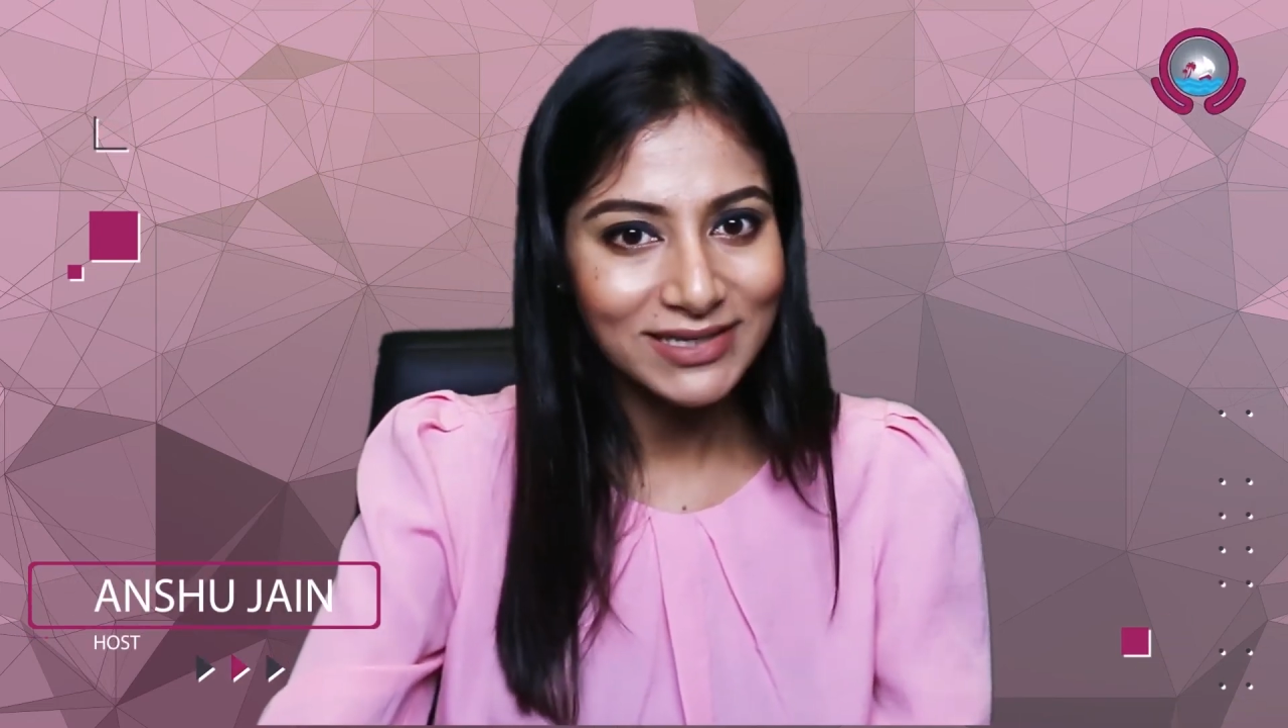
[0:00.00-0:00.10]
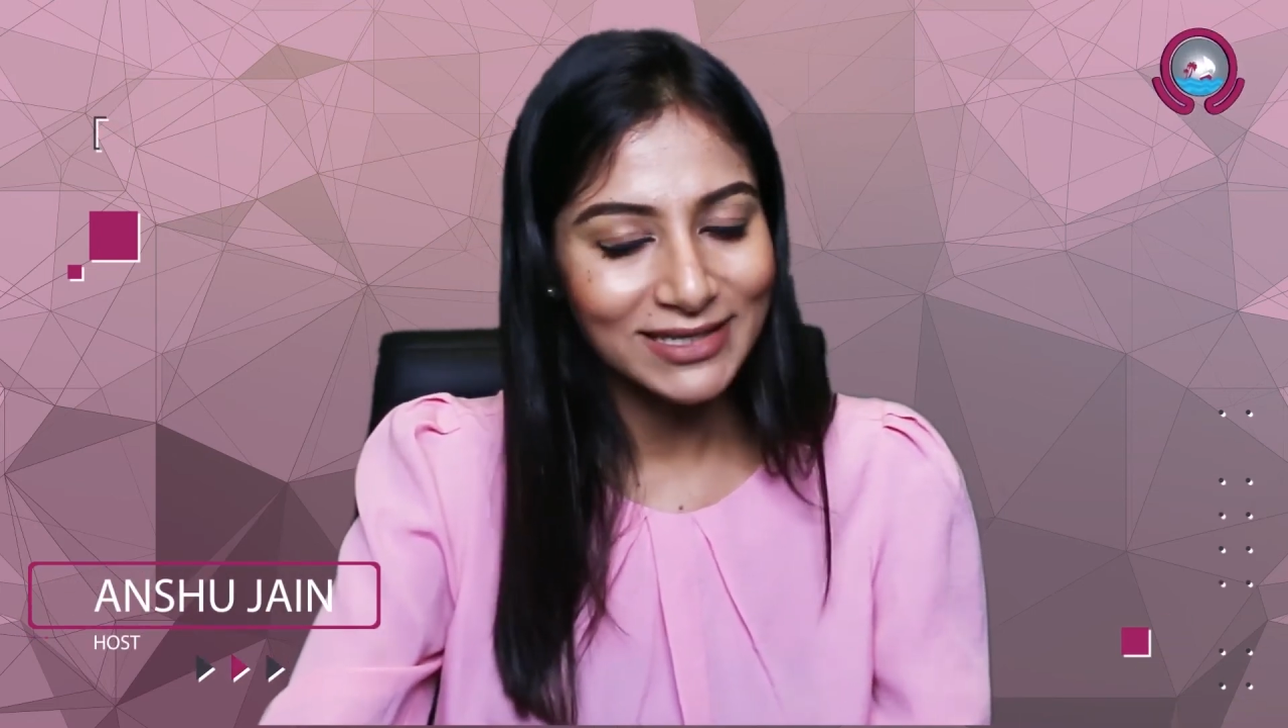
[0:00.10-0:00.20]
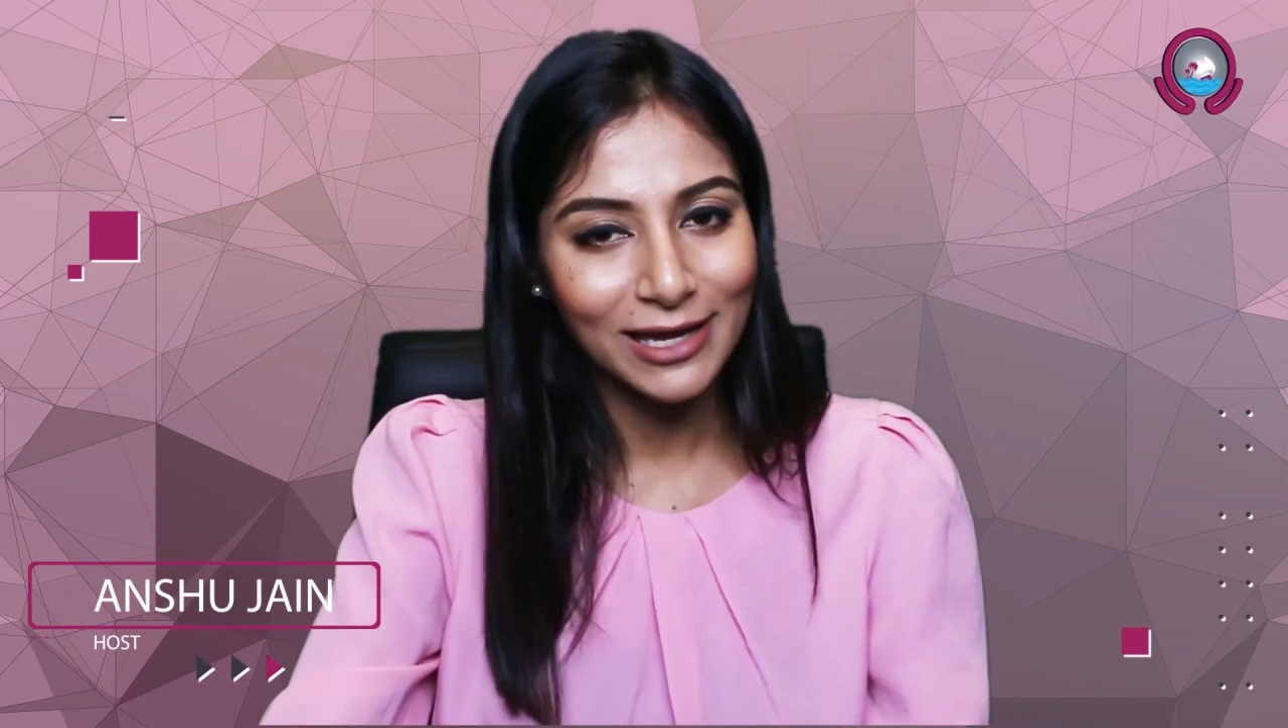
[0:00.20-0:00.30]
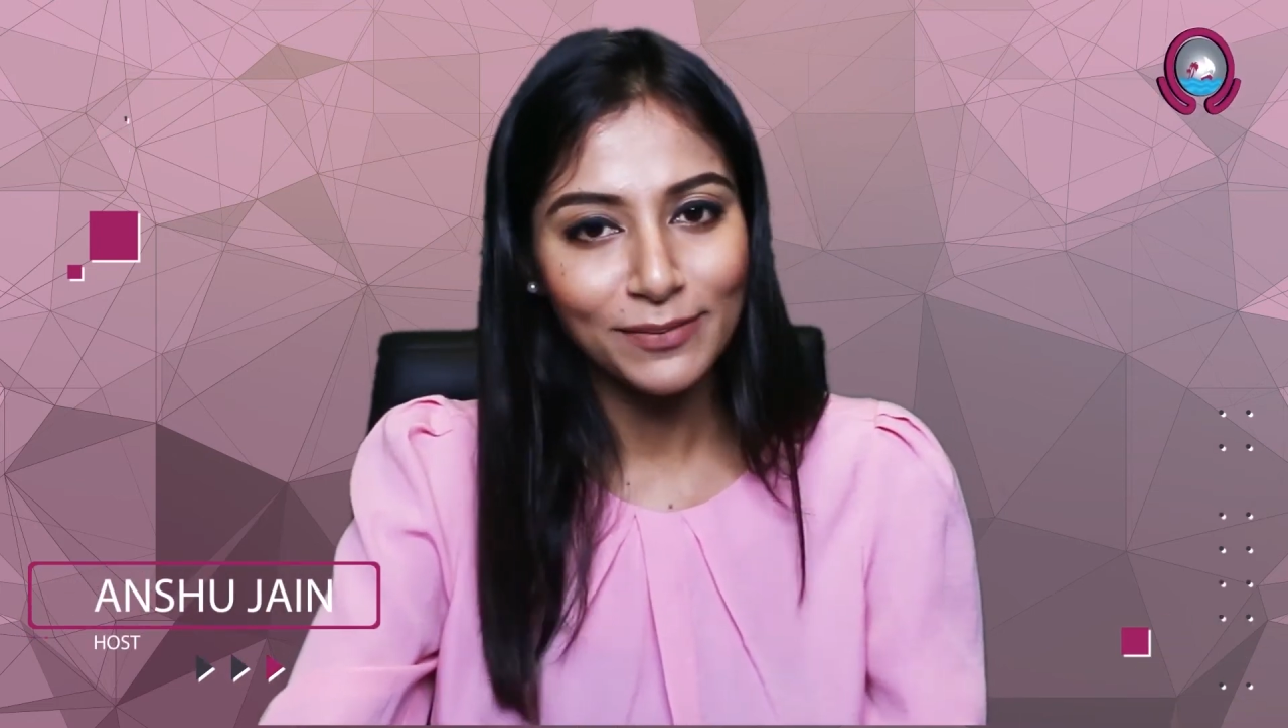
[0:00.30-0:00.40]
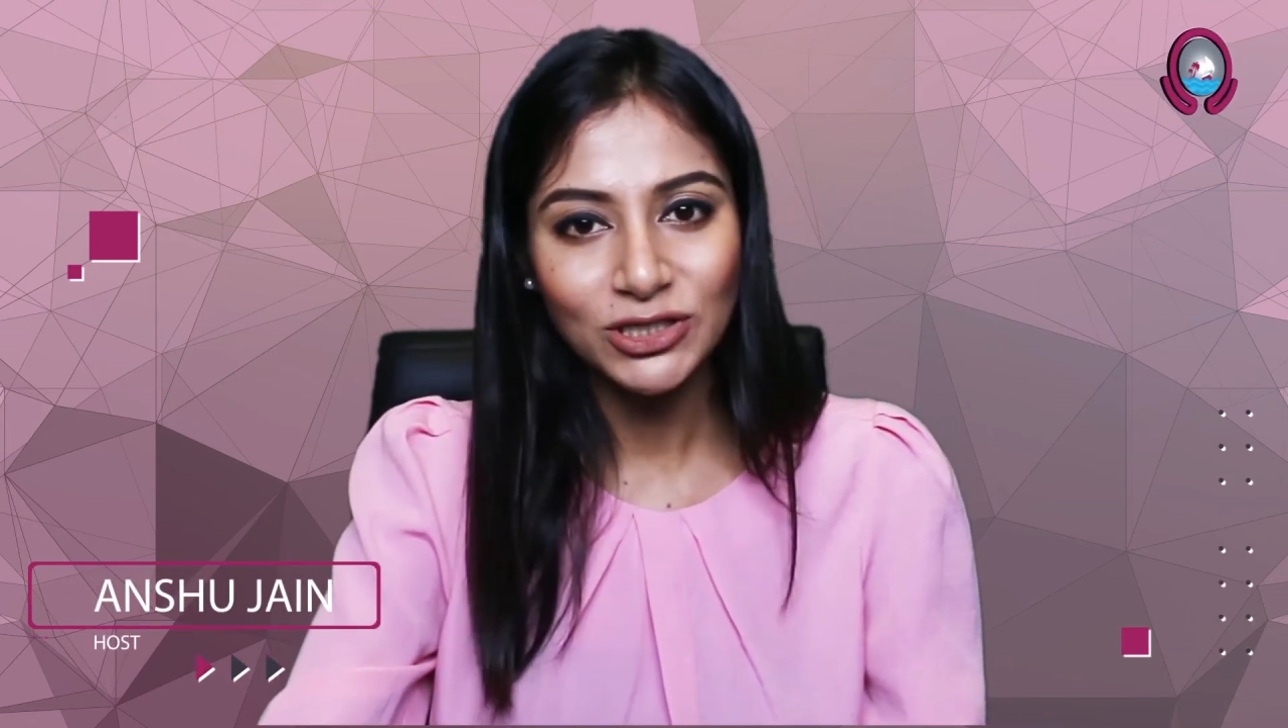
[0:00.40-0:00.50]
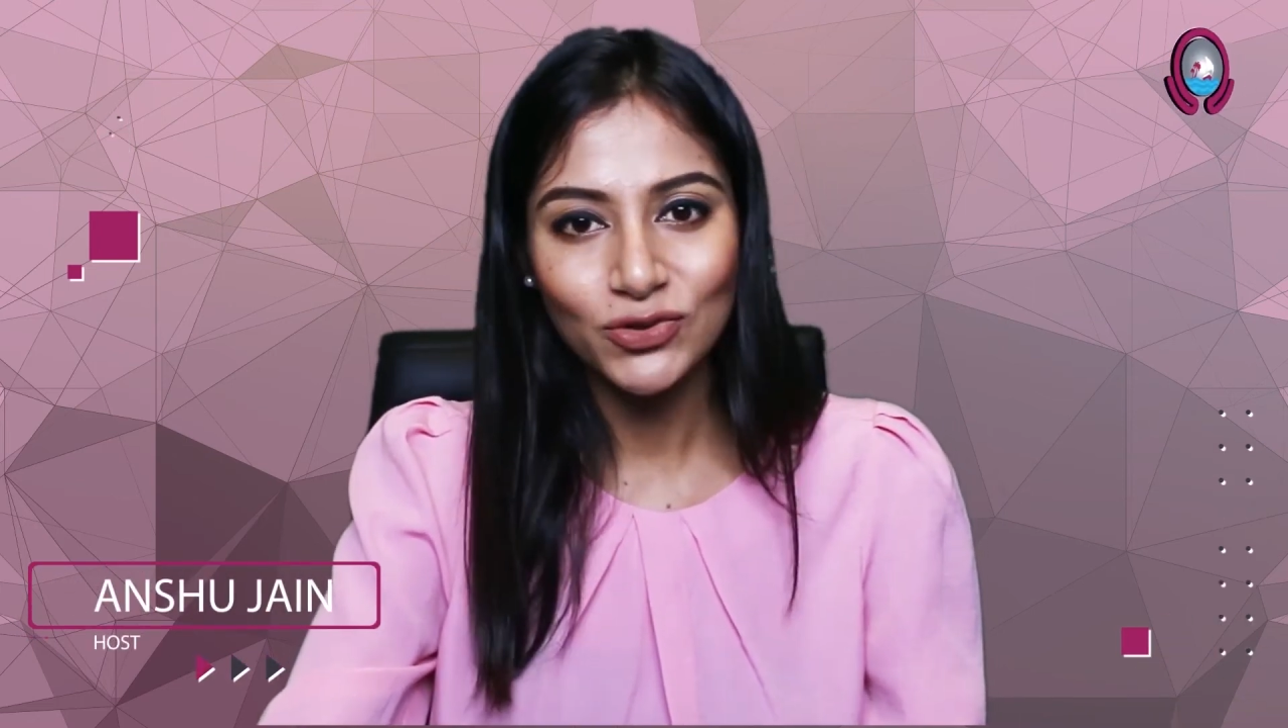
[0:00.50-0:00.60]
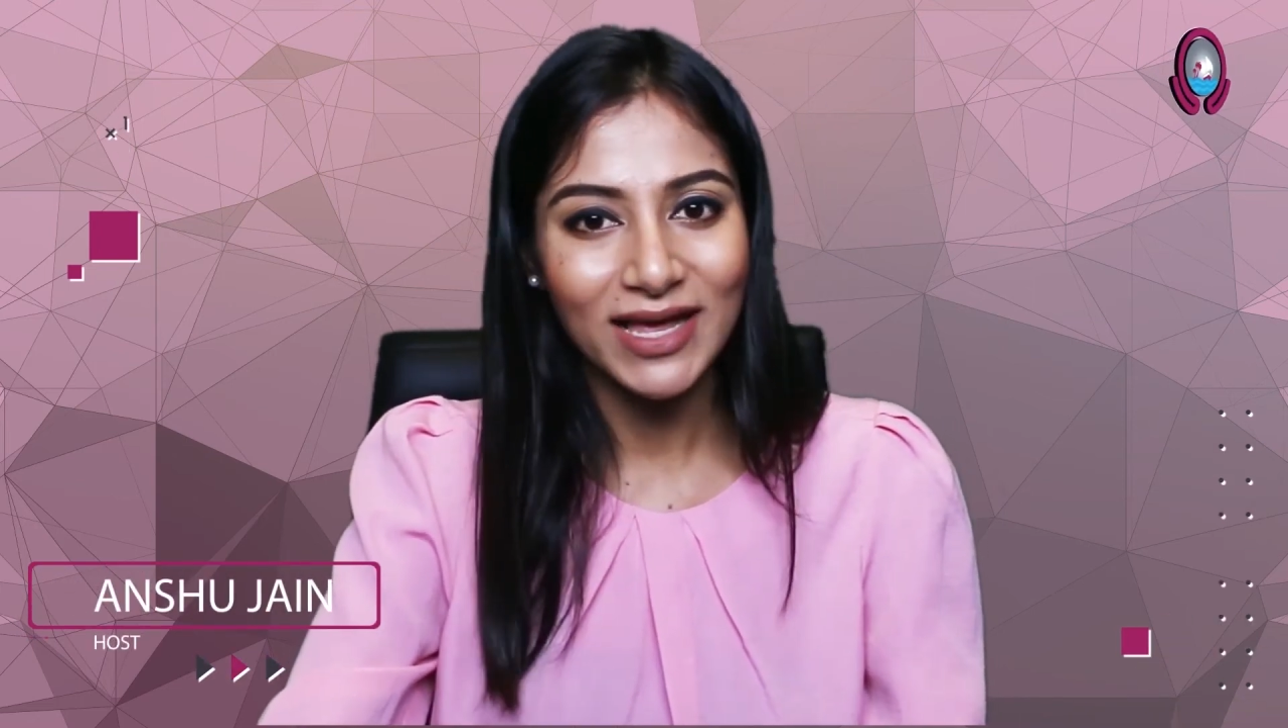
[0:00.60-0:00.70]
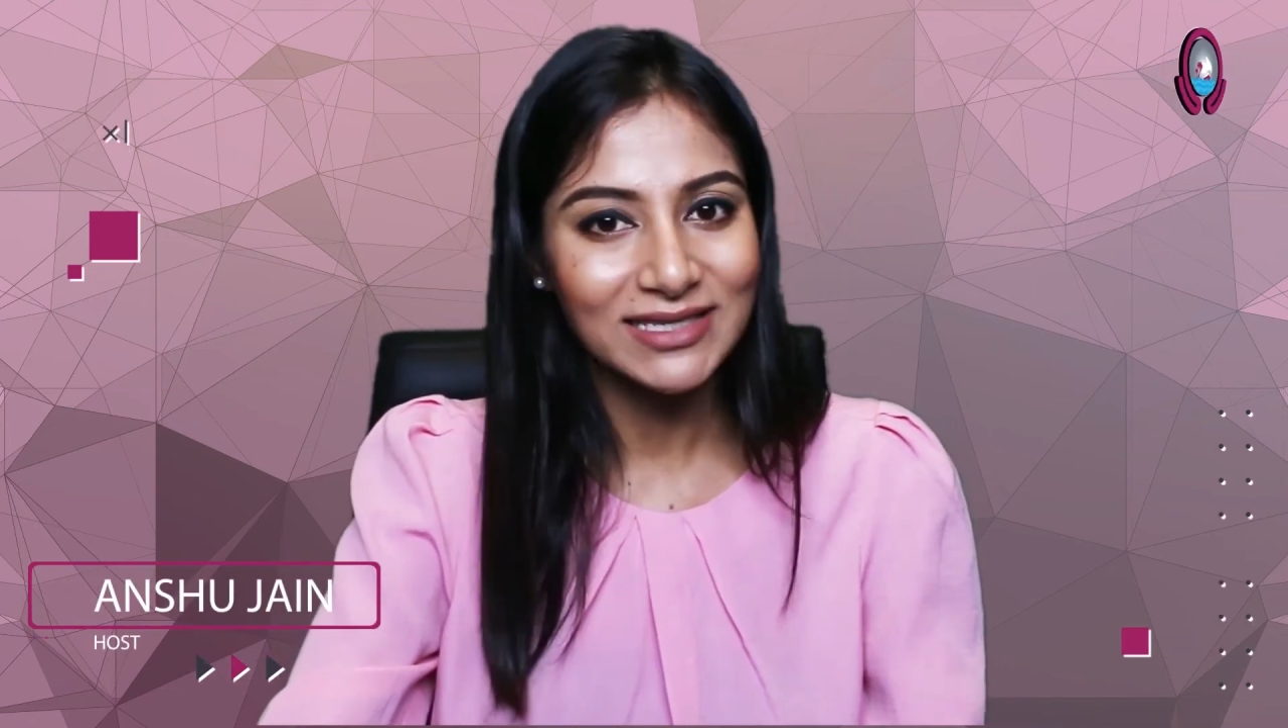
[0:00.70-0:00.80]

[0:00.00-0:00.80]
is able to